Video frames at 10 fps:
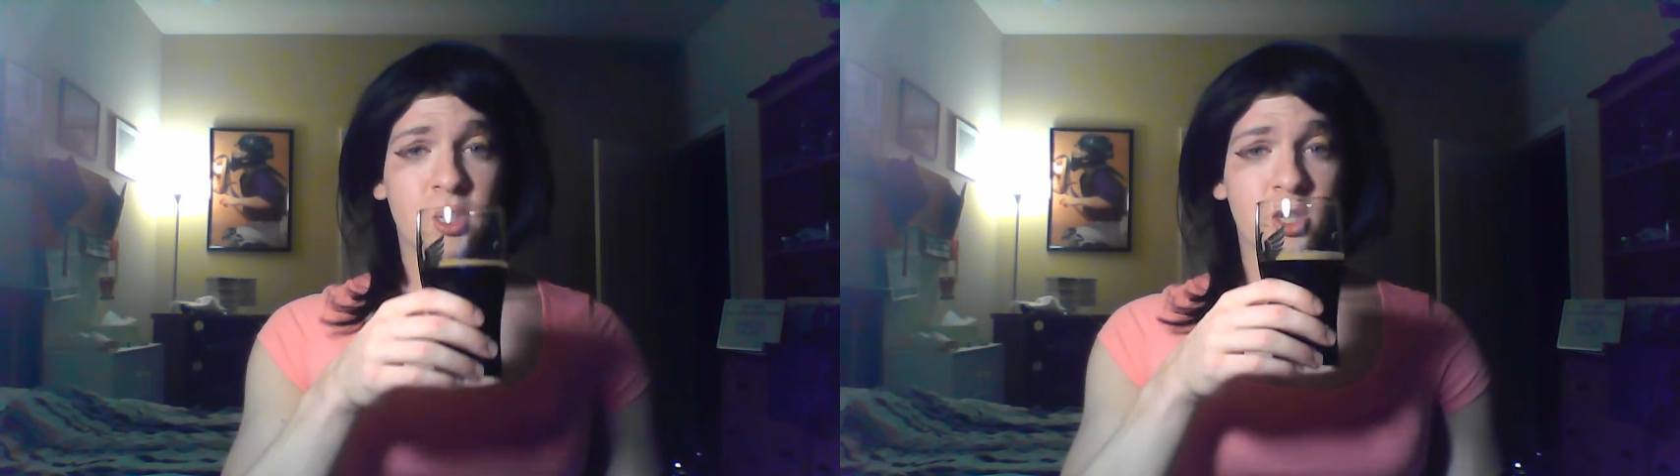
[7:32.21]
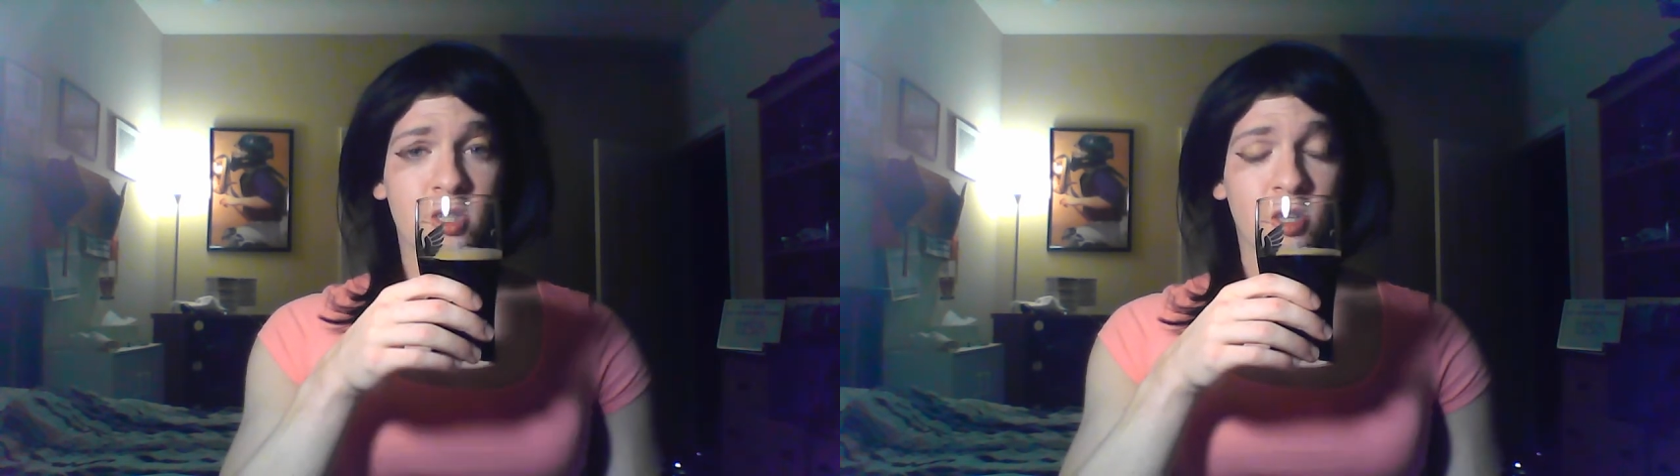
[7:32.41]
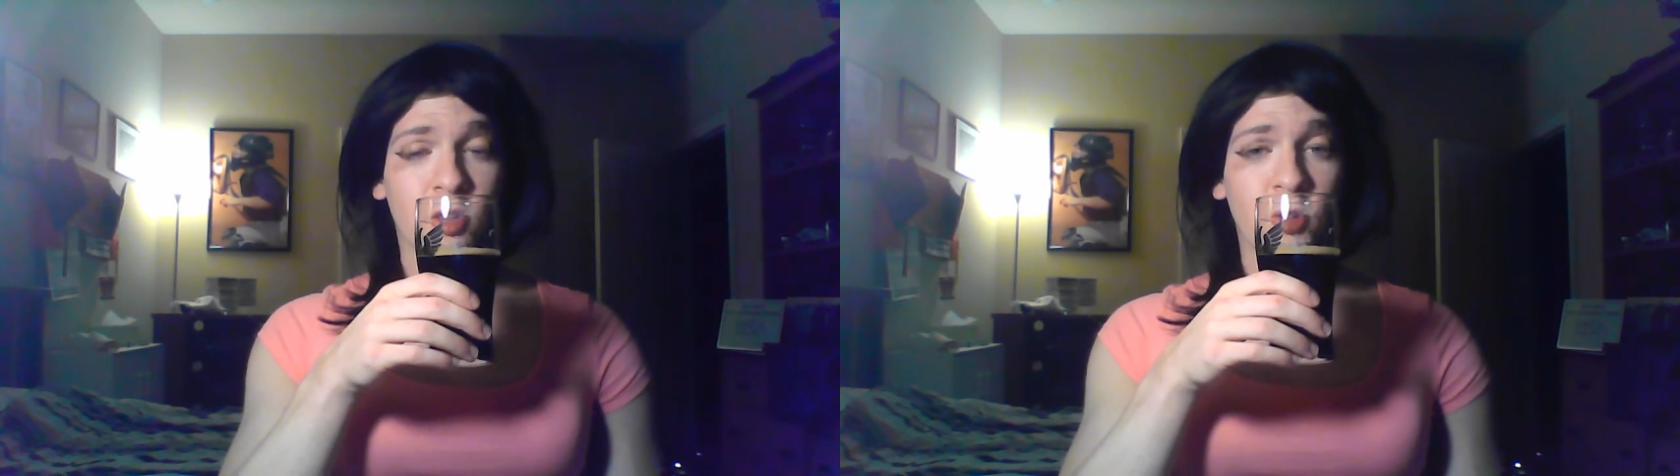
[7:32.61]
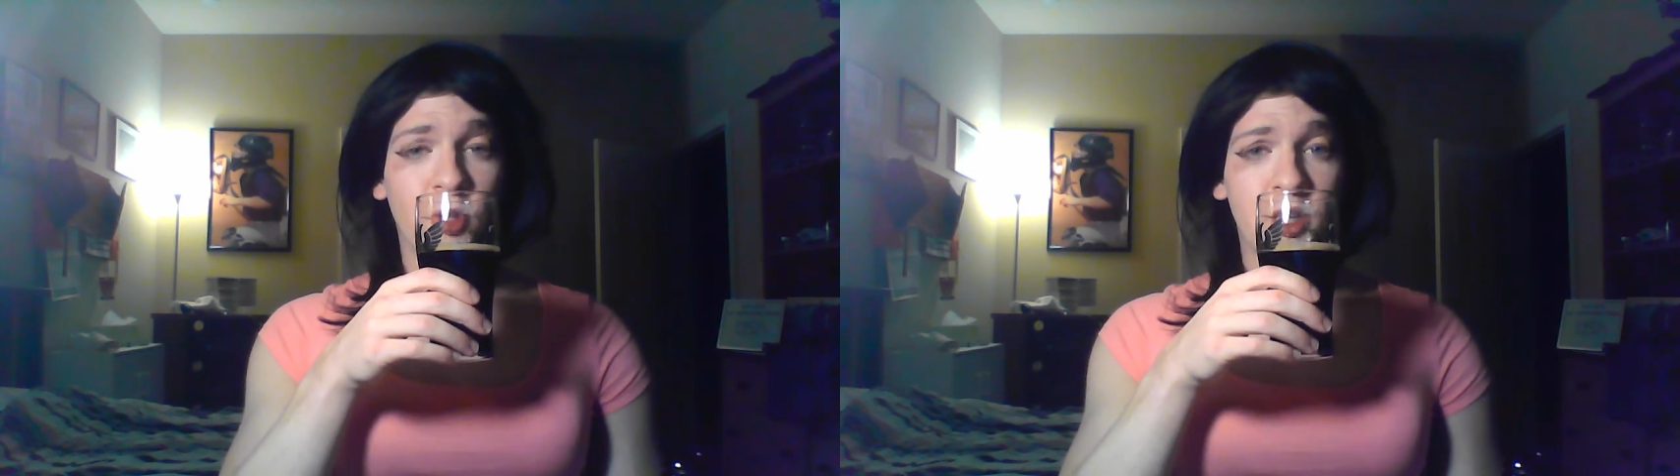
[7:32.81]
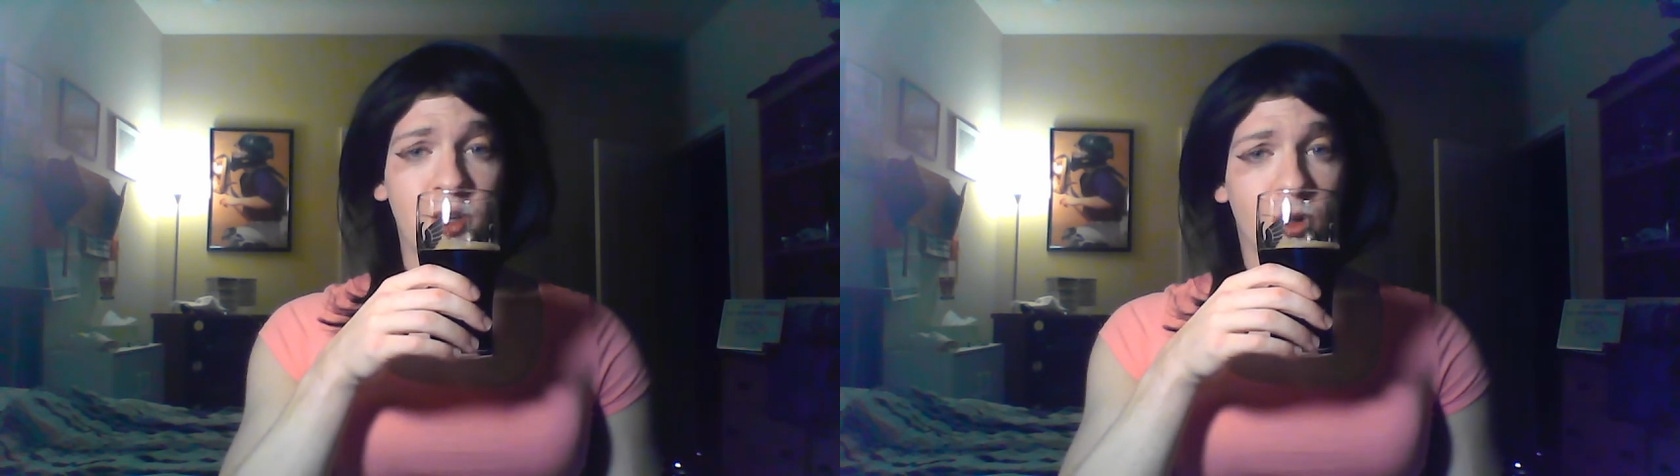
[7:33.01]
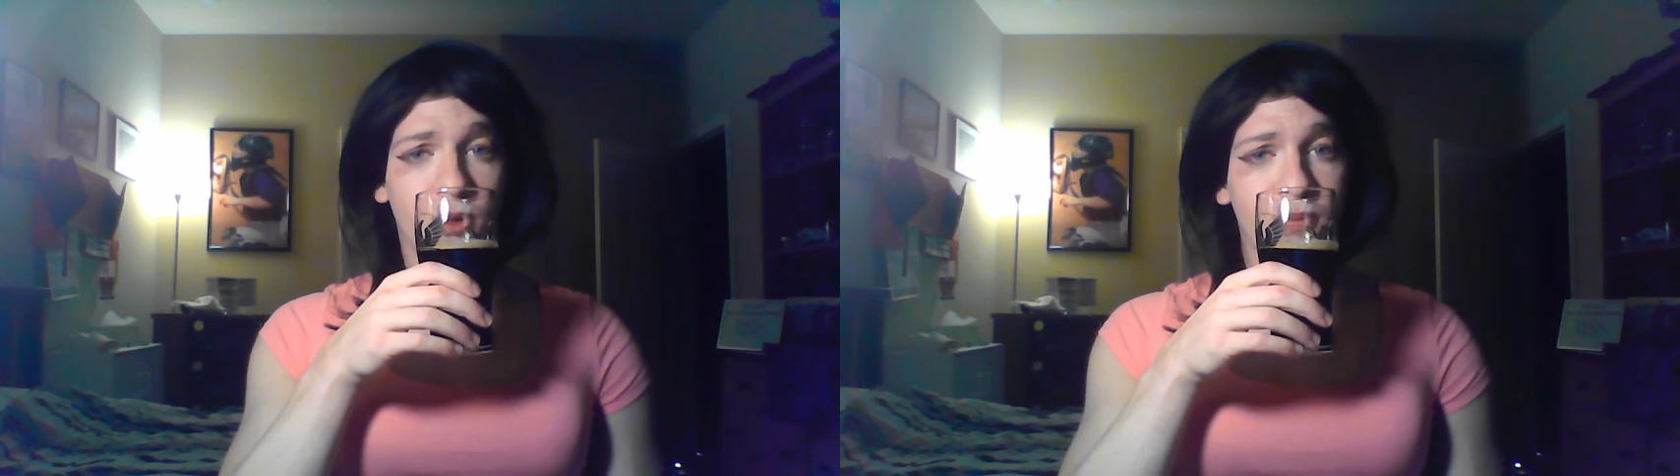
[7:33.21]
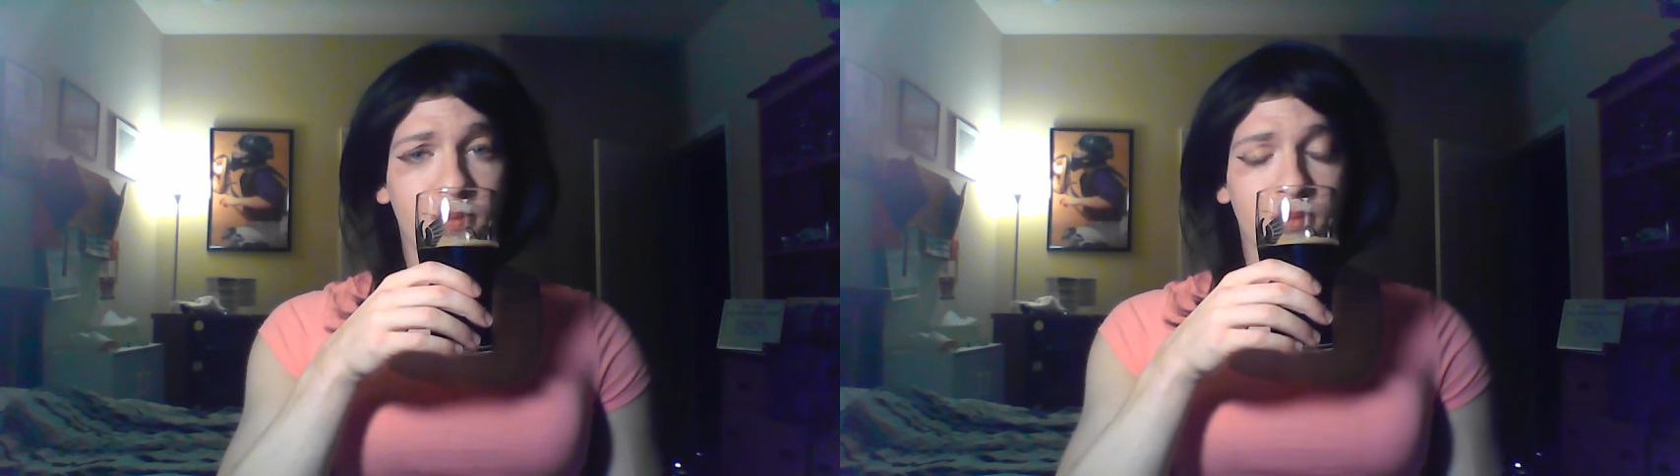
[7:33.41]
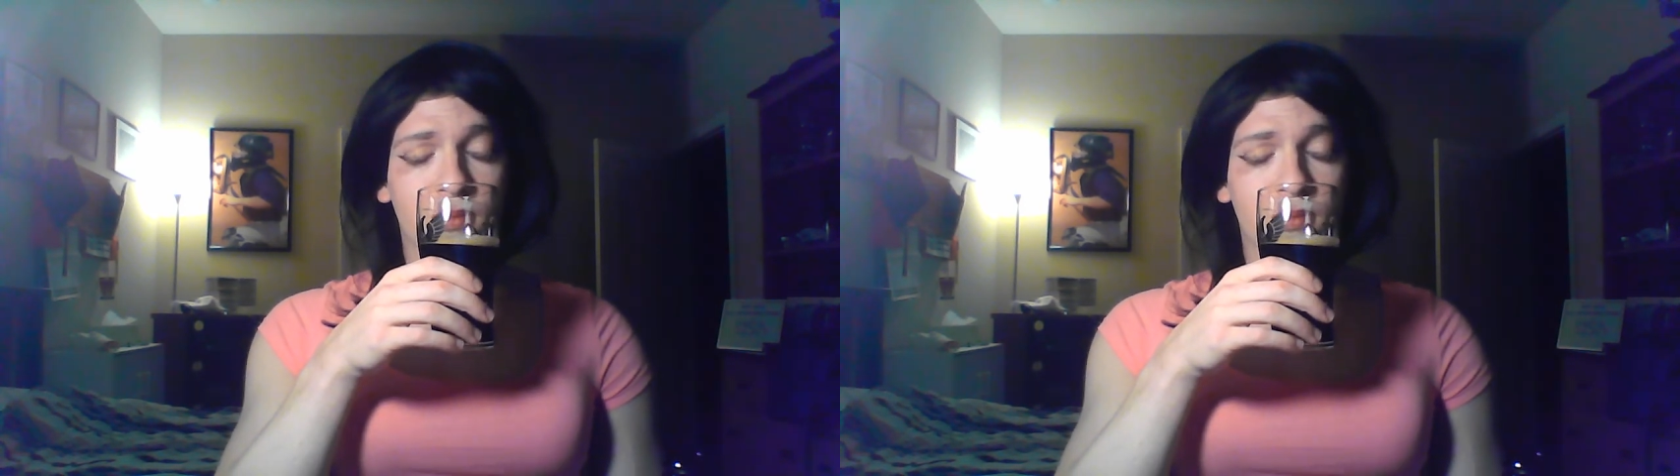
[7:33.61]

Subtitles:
just a little